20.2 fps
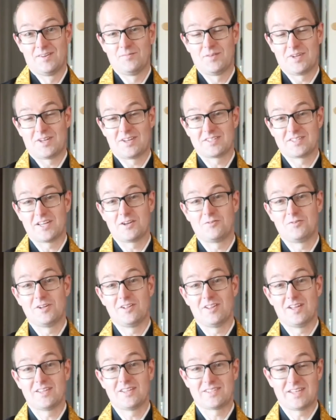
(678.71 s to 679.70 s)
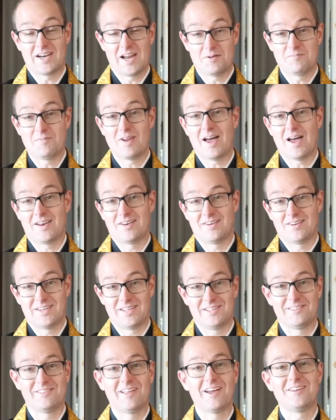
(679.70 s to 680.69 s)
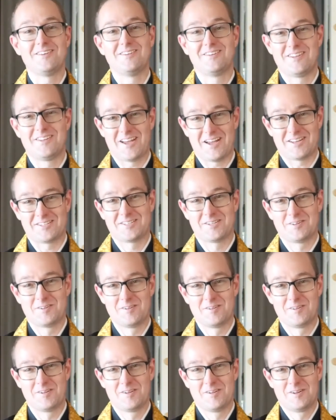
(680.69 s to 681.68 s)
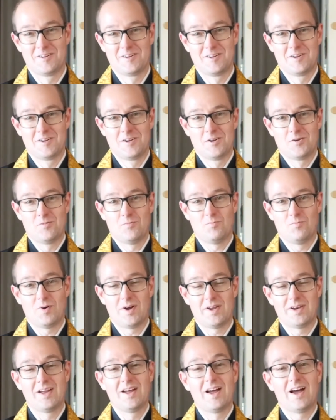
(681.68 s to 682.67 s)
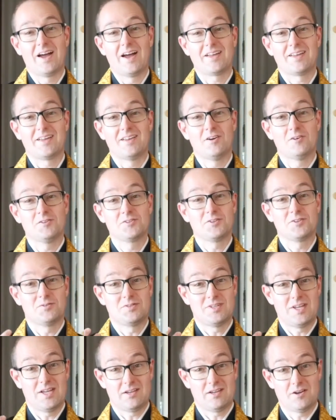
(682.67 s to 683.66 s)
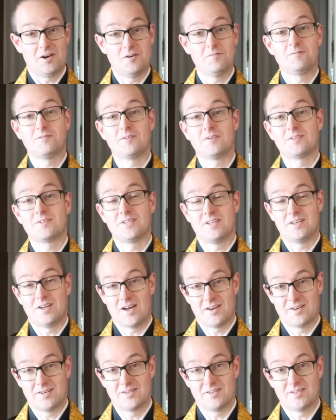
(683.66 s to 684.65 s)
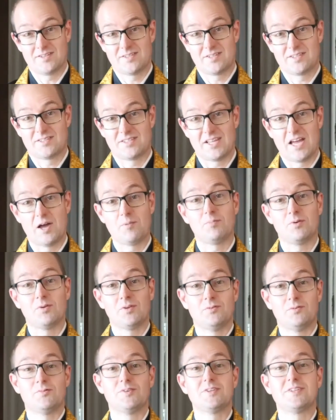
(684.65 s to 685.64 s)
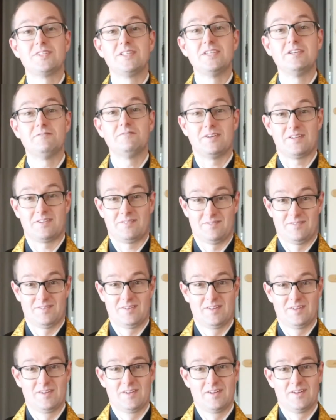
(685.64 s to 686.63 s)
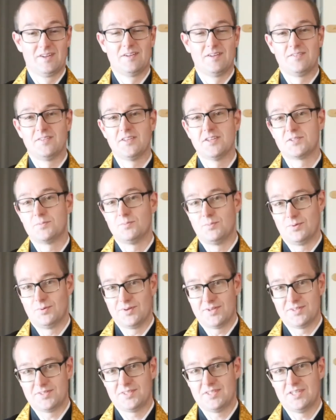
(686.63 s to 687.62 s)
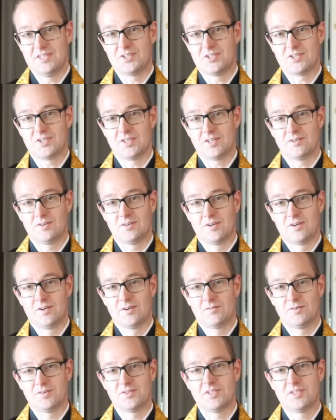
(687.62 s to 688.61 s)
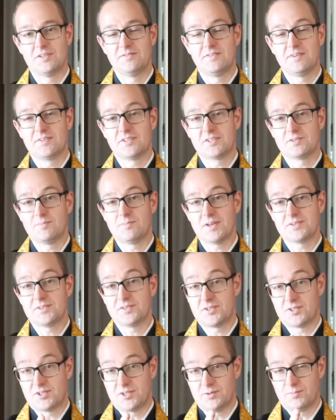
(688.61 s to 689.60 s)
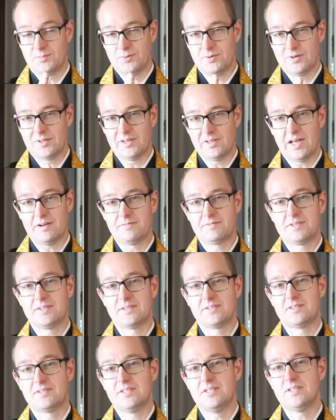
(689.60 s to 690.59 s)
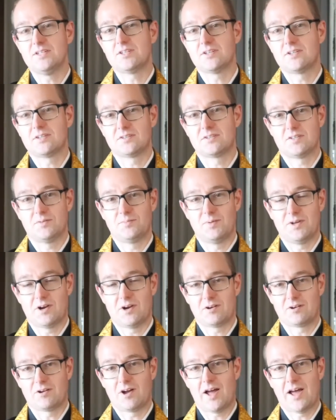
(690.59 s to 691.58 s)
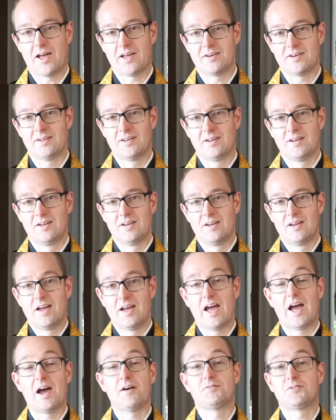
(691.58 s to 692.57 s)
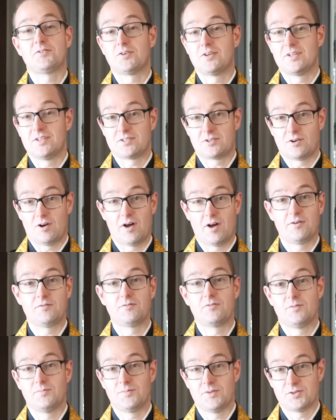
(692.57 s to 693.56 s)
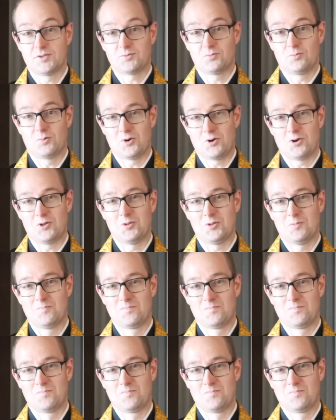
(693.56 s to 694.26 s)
because I realize that I'm not enlightened yet, but I can also take comfort in Ananda's example and receiving this Buddha's teaching, receiving this message that the Buddha left his teachings to be our guide after he's gone from this world.